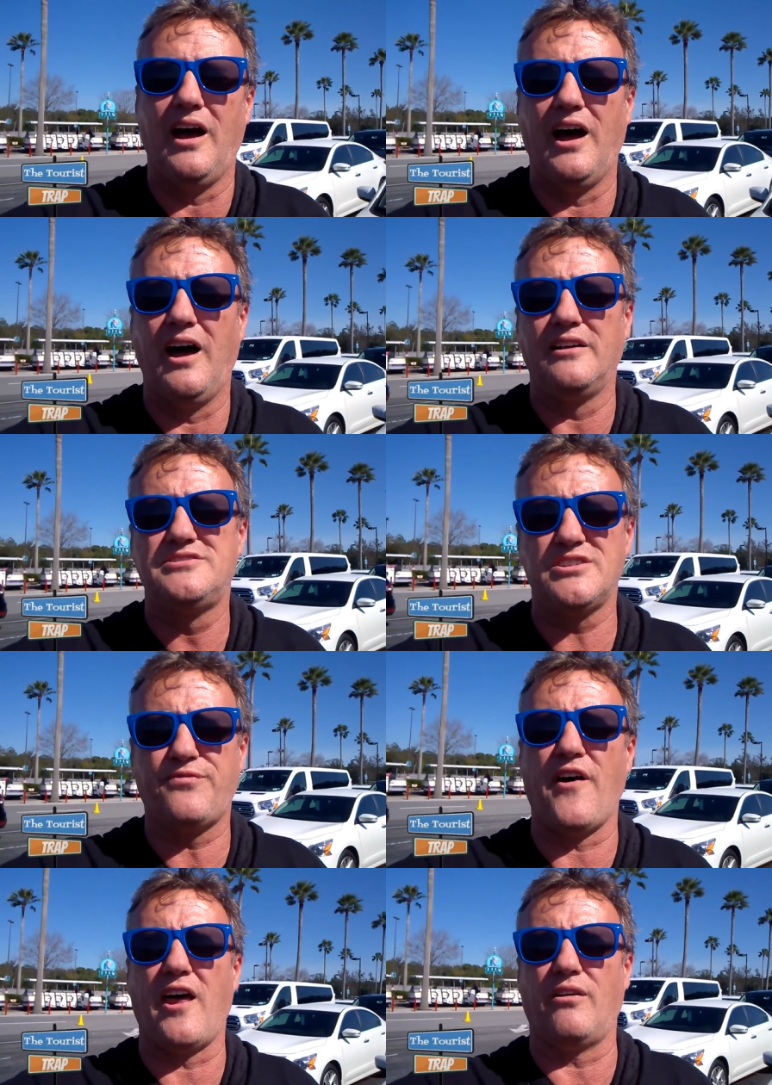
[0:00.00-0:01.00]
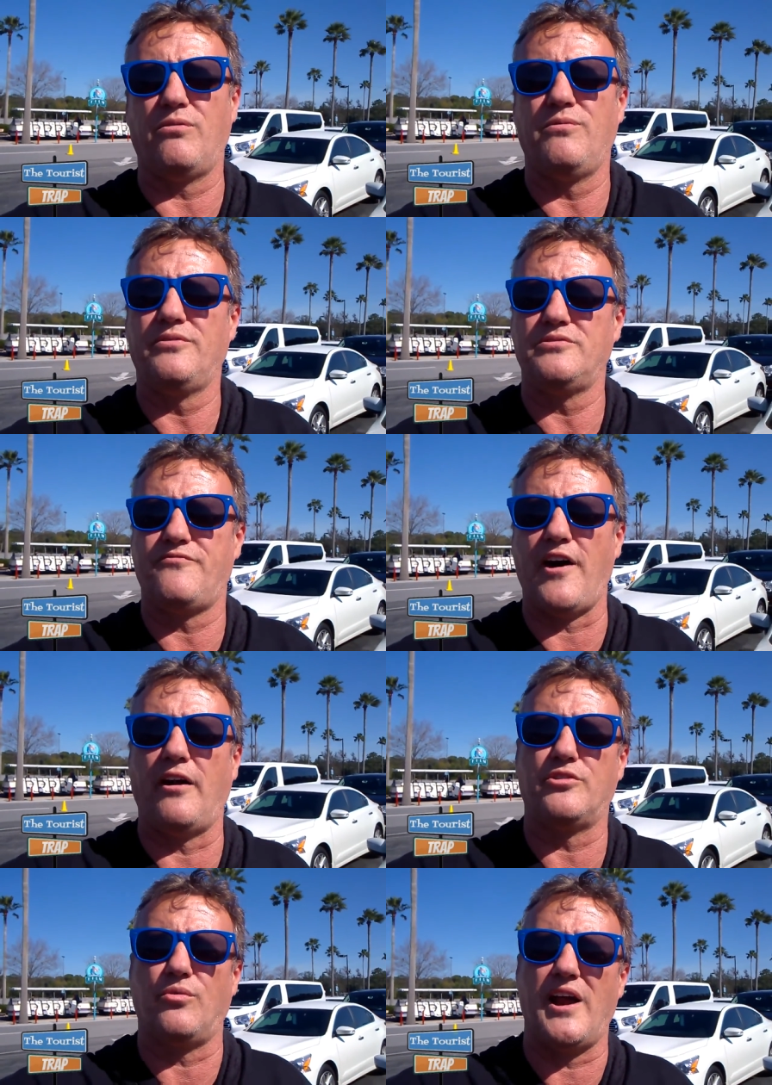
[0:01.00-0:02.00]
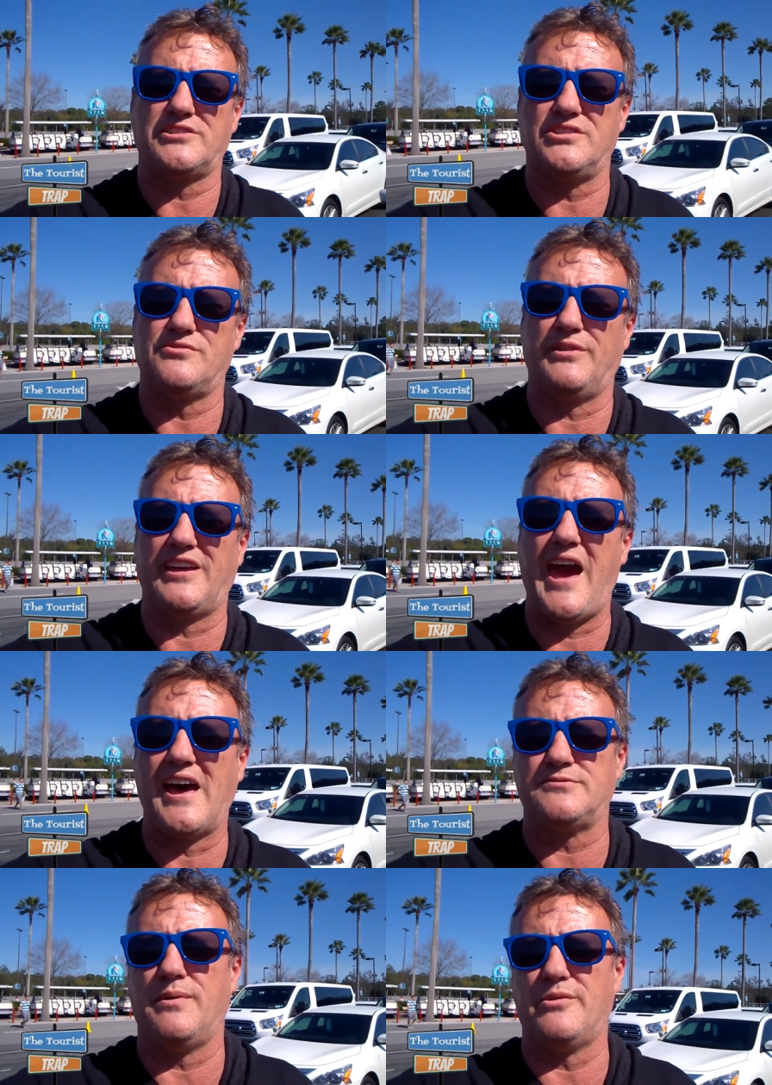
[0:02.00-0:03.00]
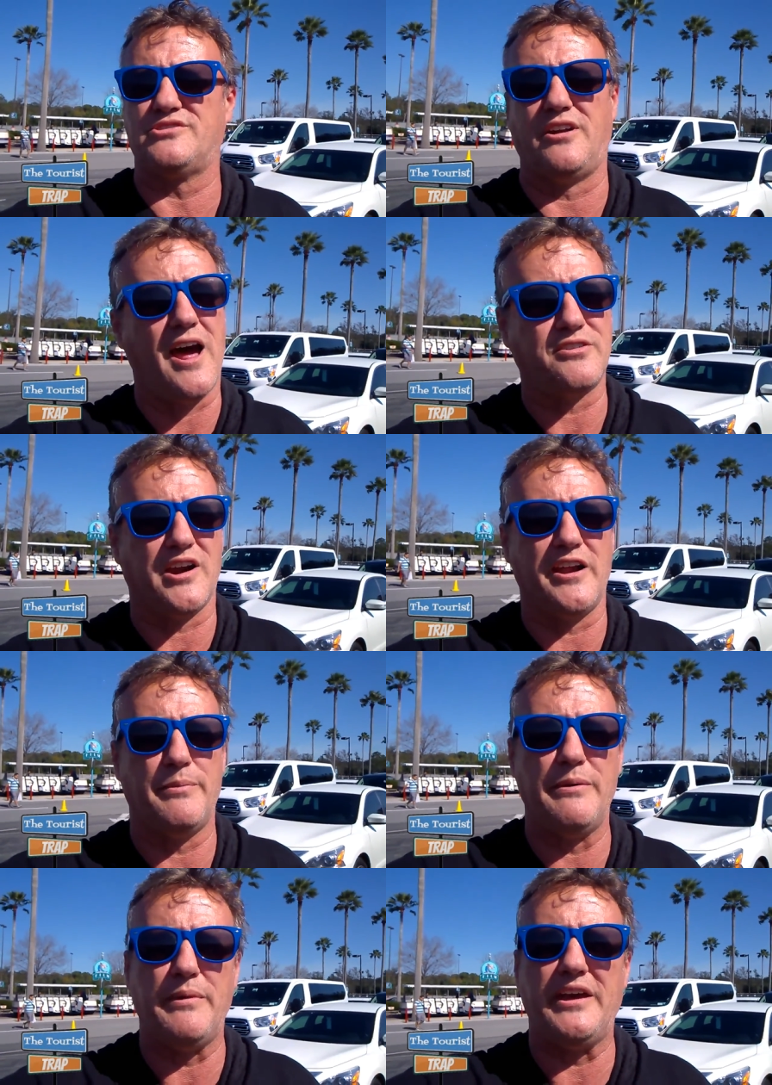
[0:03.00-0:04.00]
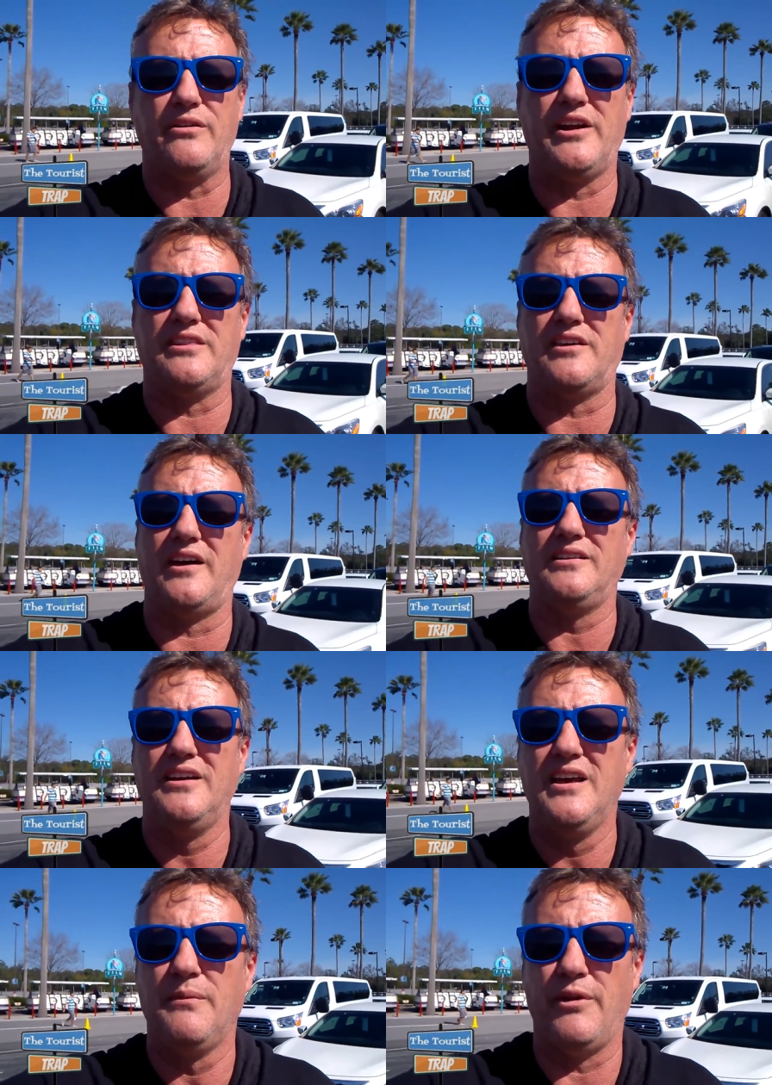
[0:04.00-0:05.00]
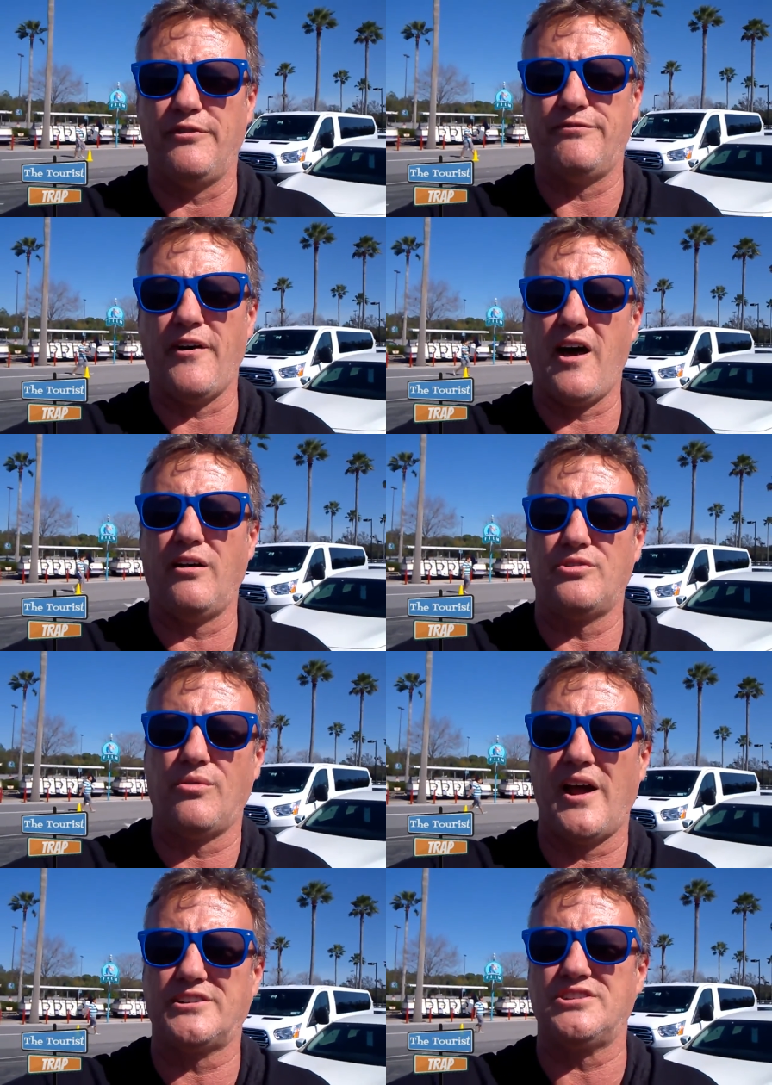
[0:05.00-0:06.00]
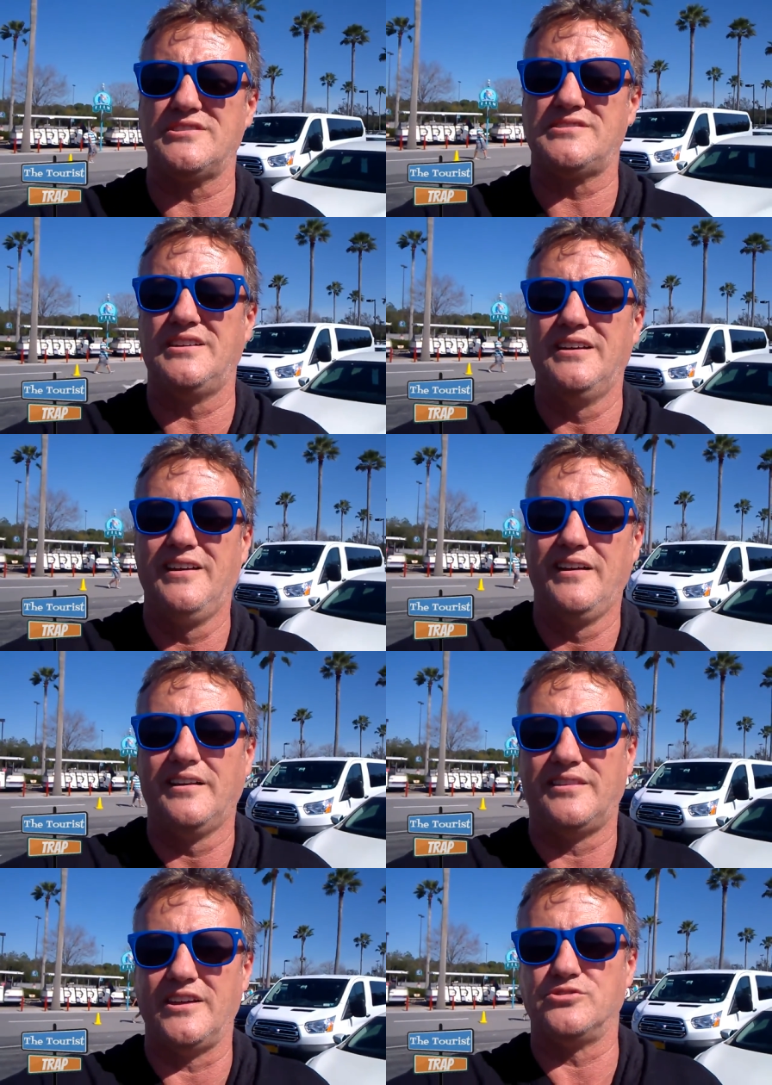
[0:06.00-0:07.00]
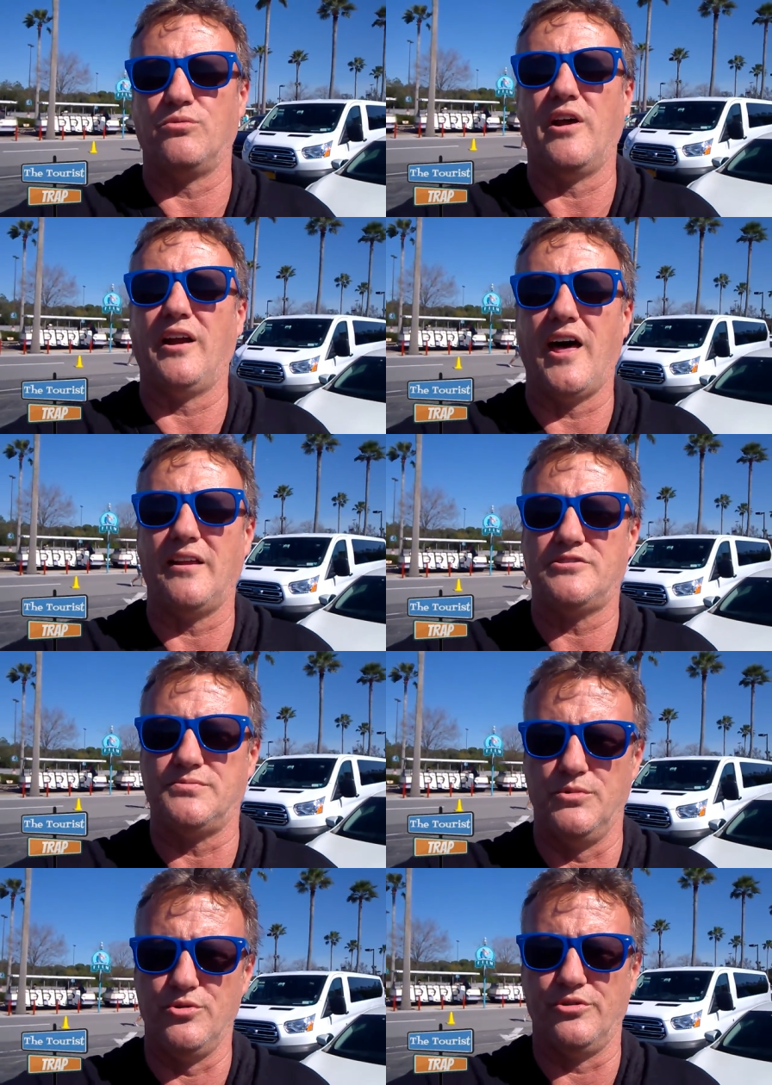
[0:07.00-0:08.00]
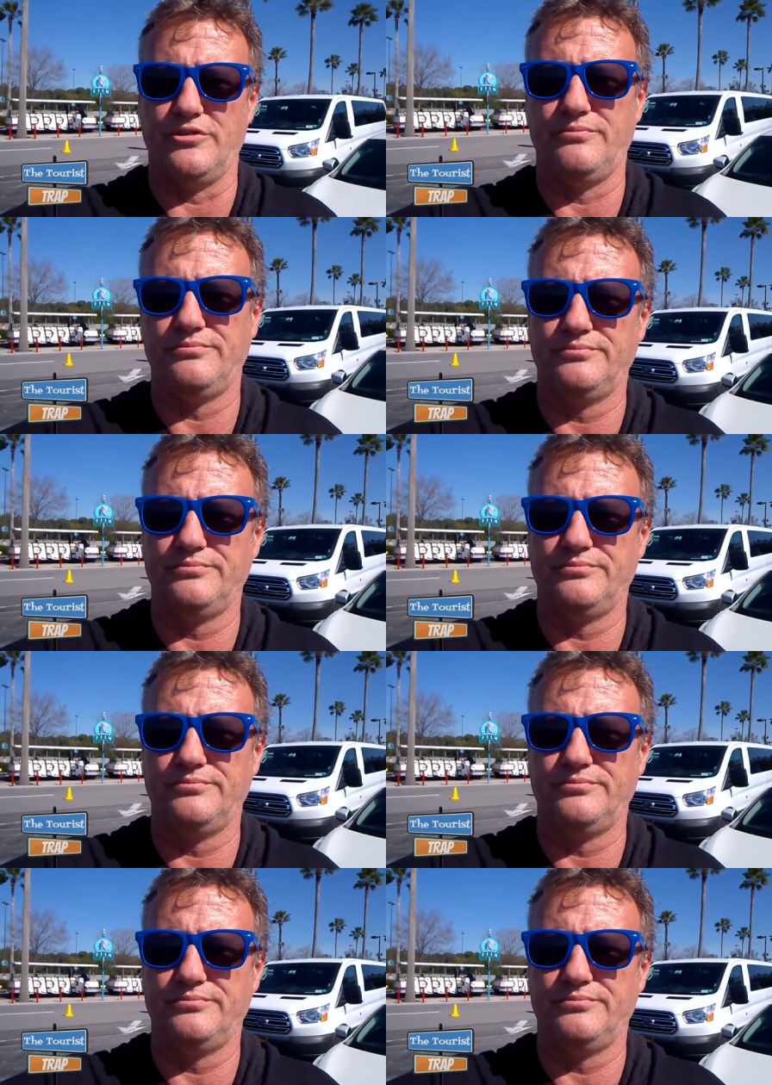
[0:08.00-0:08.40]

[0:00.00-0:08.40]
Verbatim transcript: Uh, just follow follow directions with the cast members. They're not trying to be mean or anything, but if you follow directions, things will run a lot smoother.